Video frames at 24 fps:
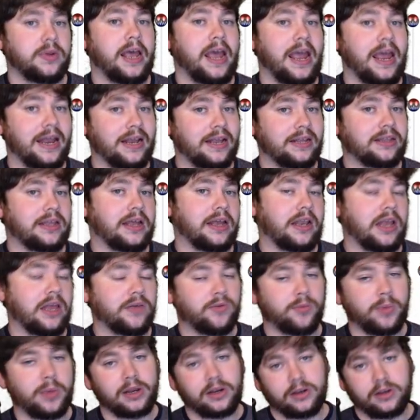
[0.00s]
in it that
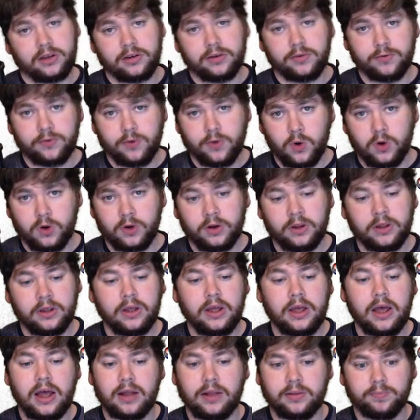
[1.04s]
never made it into 4
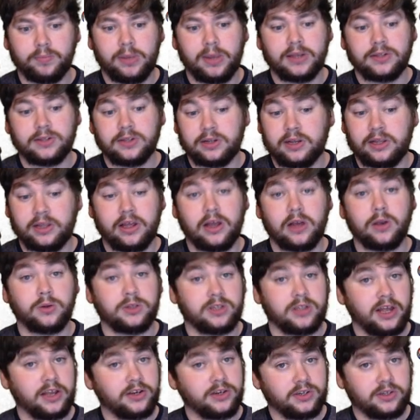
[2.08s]
and basically
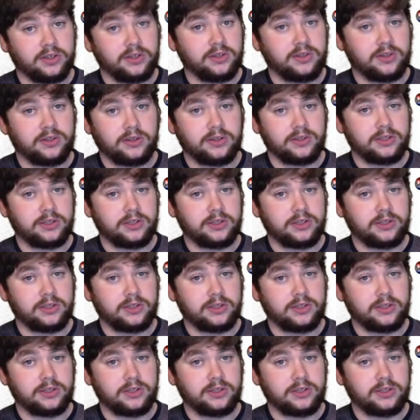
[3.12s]
hallucinations